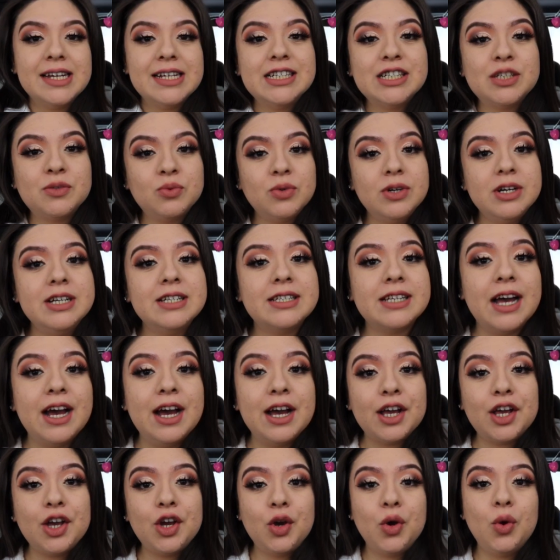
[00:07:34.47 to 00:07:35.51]
this was
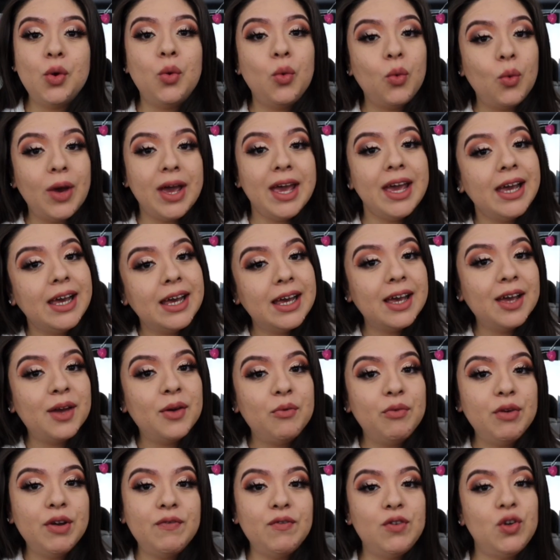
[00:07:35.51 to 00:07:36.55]
a quick
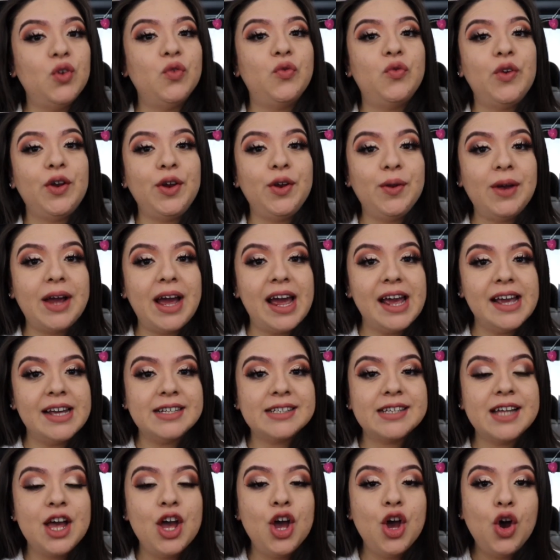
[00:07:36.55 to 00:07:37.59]
review for you
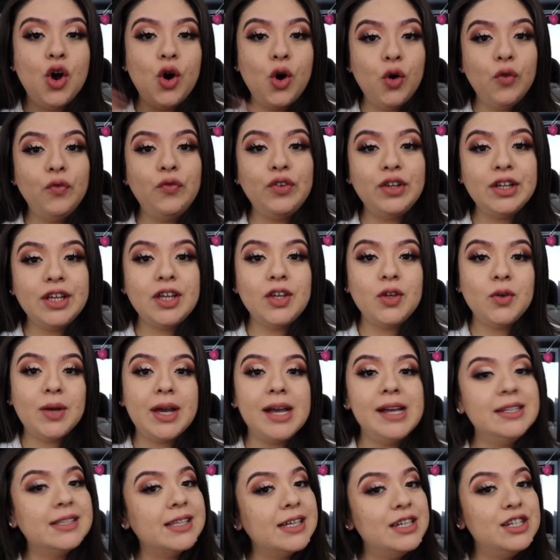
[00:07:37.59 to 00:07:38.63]
guys. Hopefully you
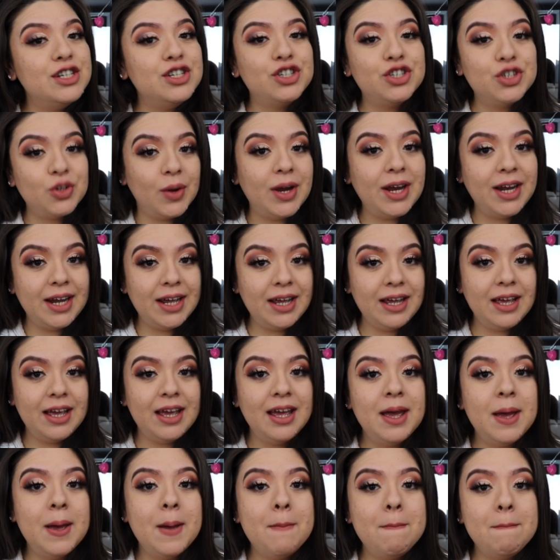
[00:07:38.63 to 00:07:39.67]
guys enjoyed it.
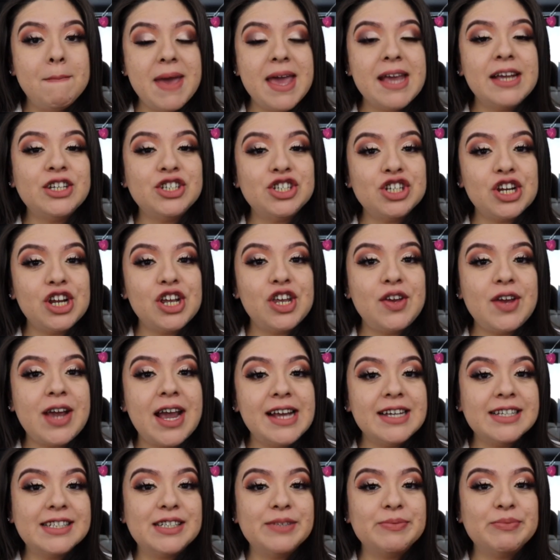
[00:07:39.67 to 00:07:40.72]
Make sure you
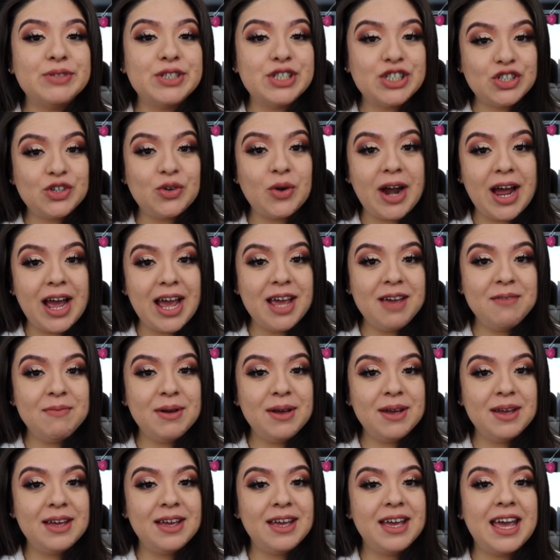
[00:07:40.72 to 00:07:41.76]
guys subscribe
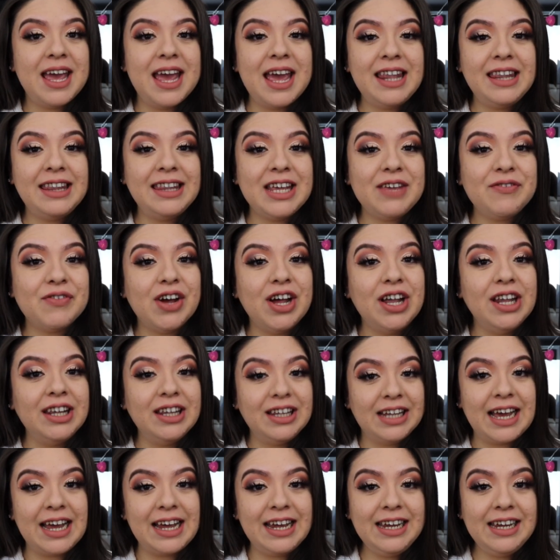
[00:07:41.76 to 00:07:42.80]
and leave a
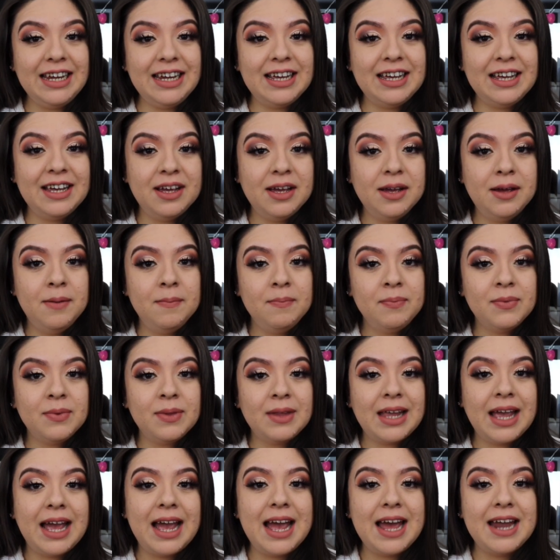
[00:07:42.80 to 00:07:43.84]
like.
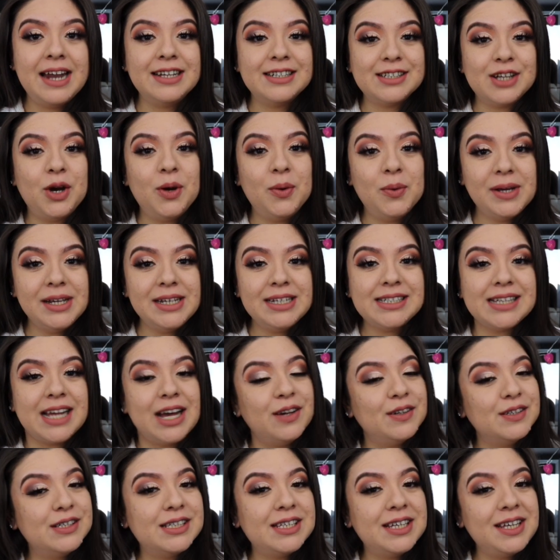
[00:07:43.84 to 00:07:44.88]
And as always,
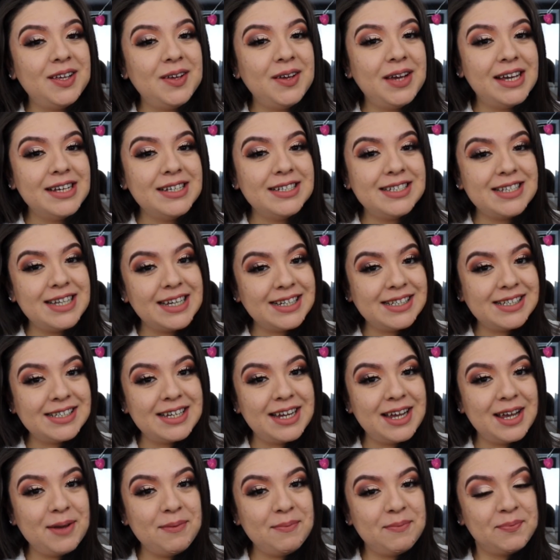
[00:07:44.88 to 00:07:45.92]
I'll see you guys next
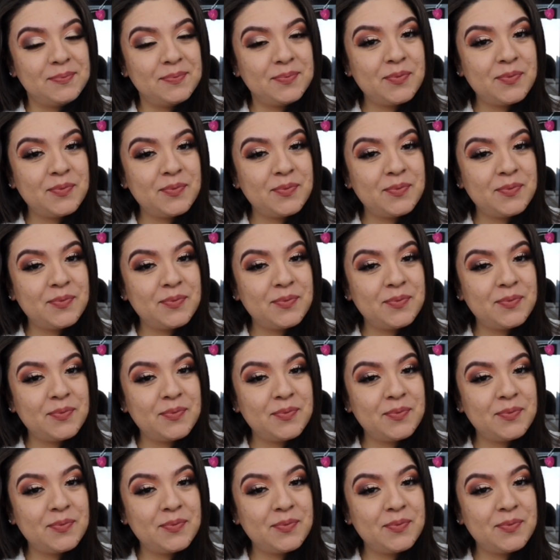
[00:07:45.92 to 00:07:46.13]
time.